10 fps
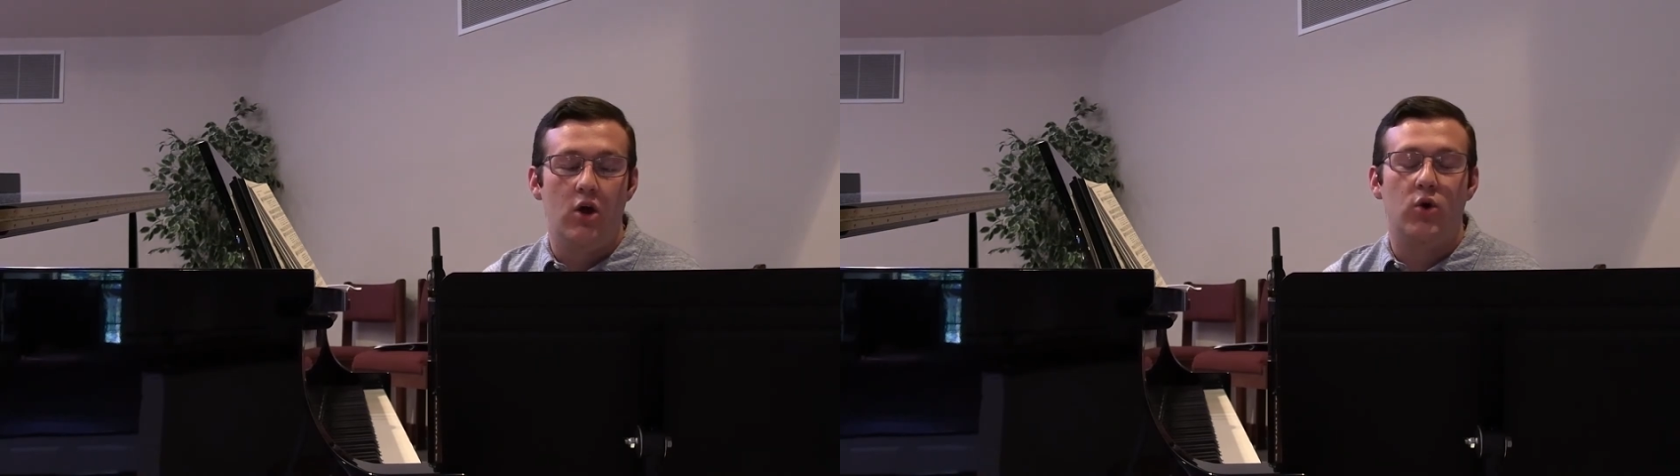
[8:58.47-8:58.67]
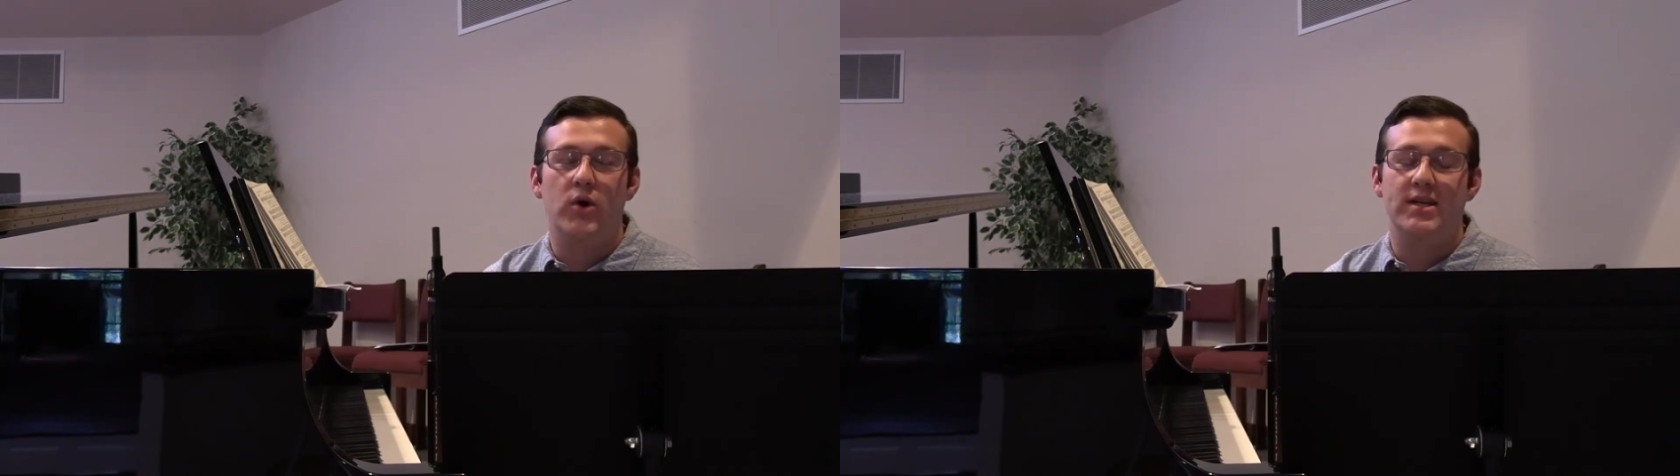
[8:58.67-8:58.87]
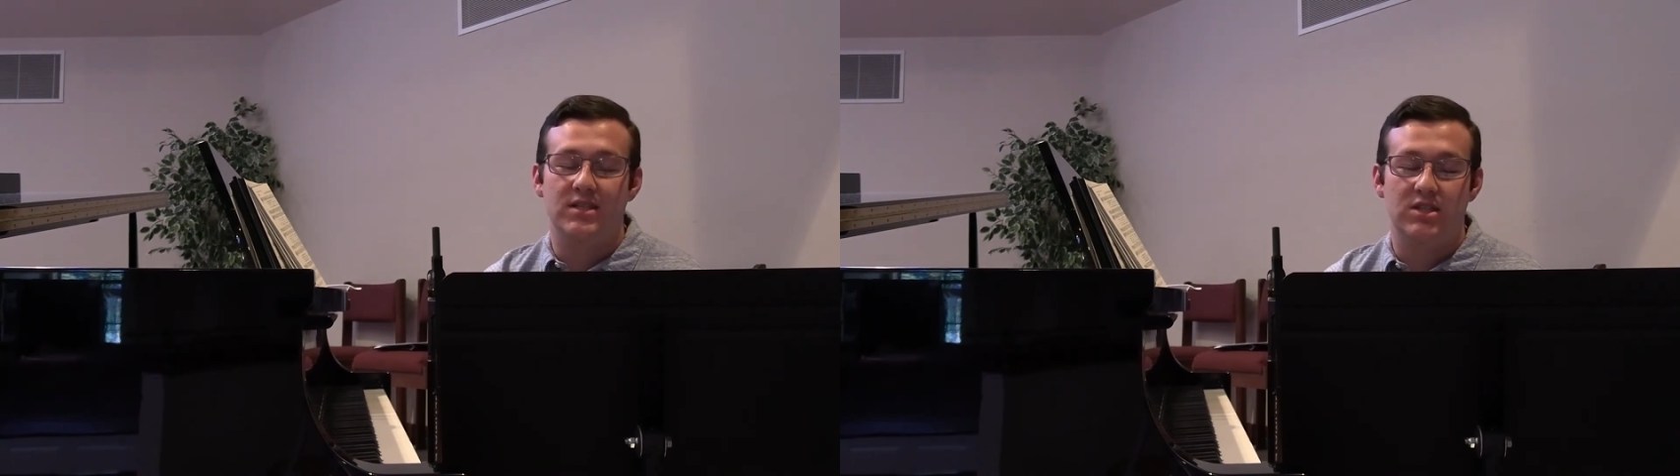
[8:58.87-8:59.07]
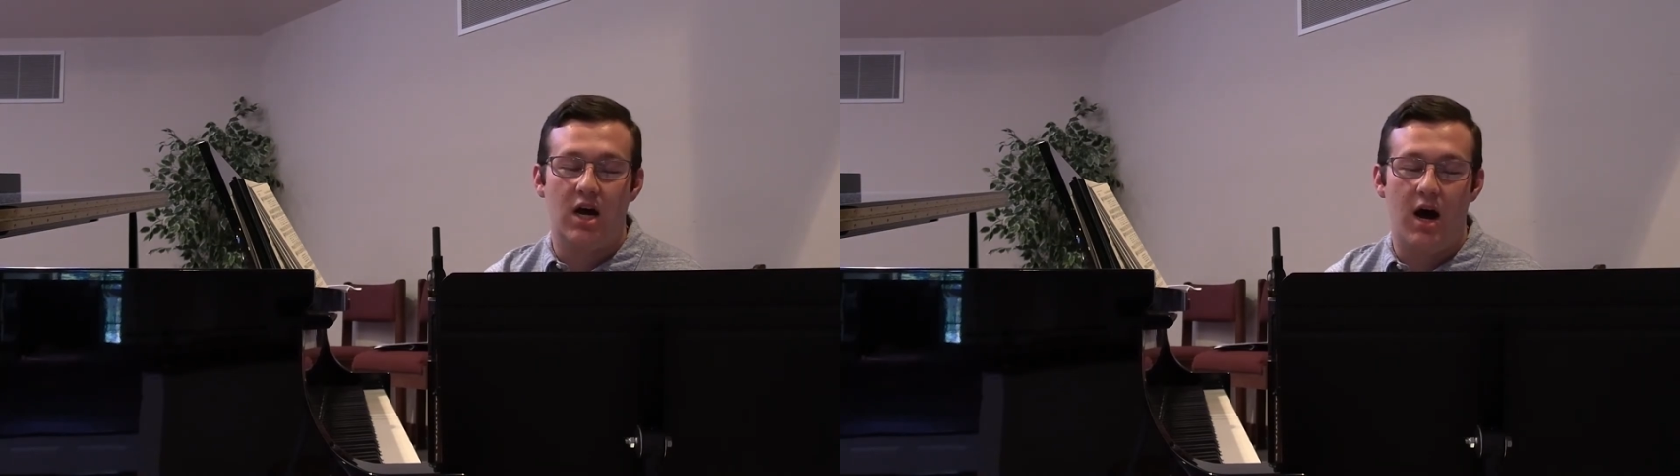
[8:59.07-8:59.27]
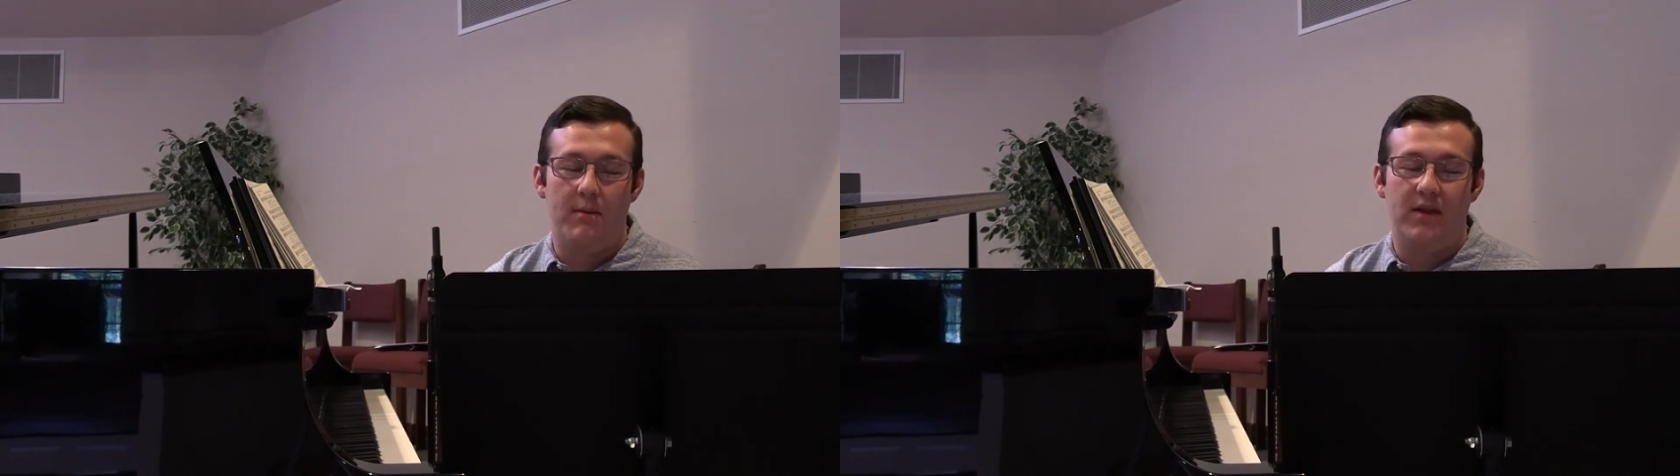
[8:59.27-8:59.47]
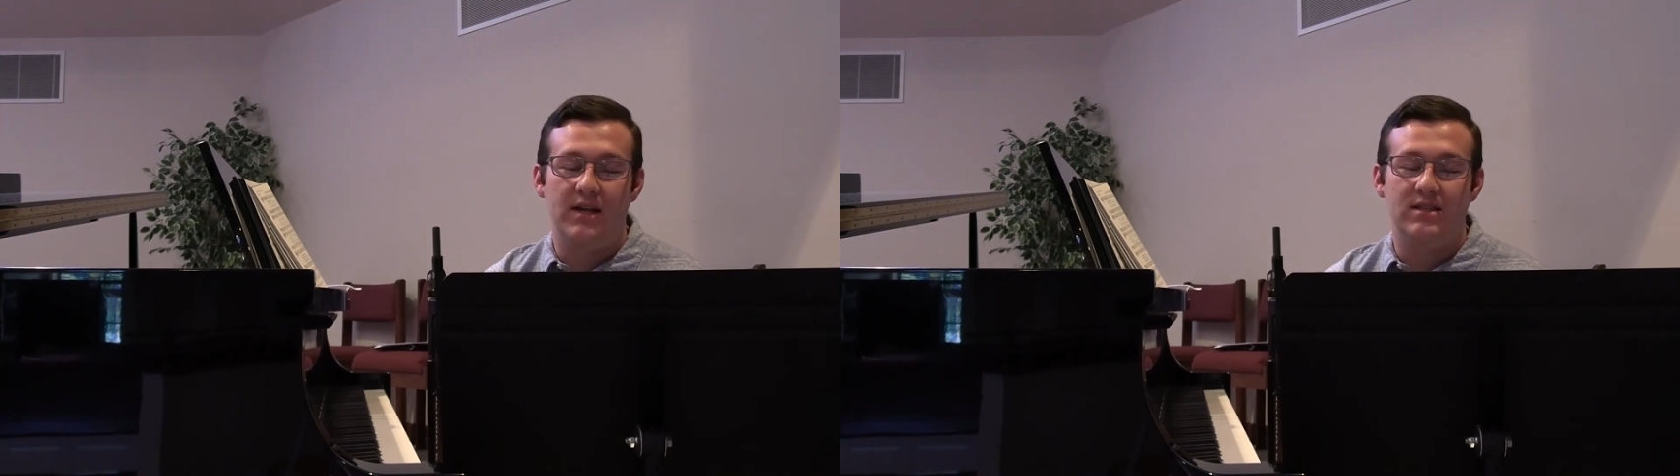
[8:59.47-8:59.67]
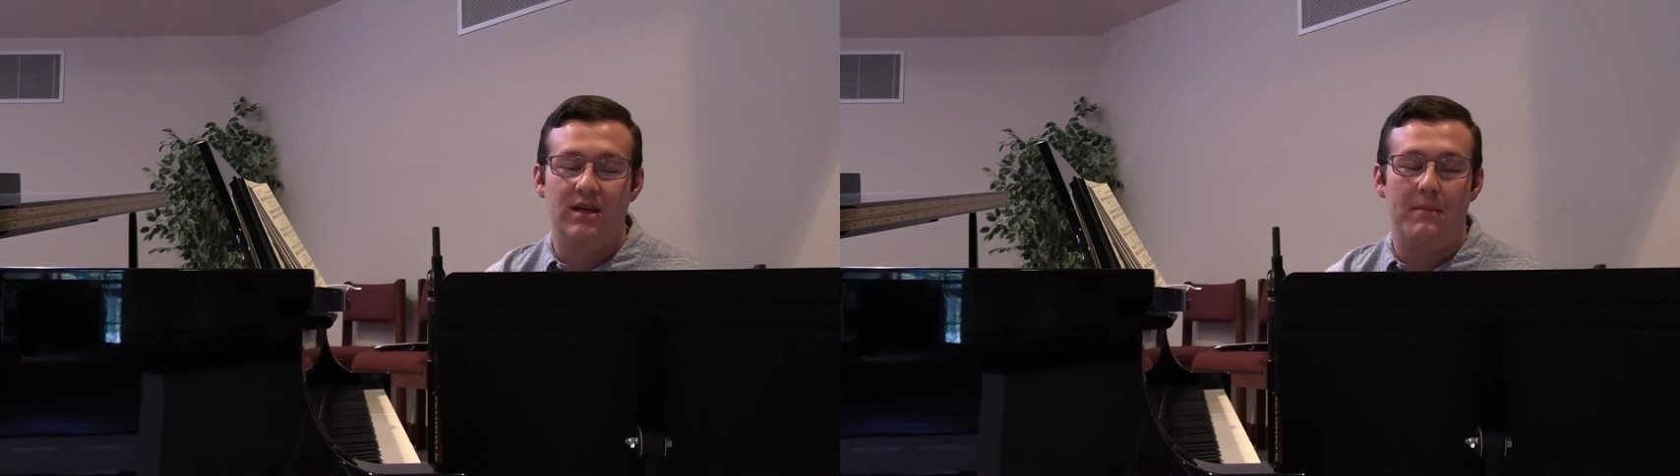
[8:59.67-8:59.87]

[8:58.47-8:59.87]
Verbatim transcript: Chris Tomlin's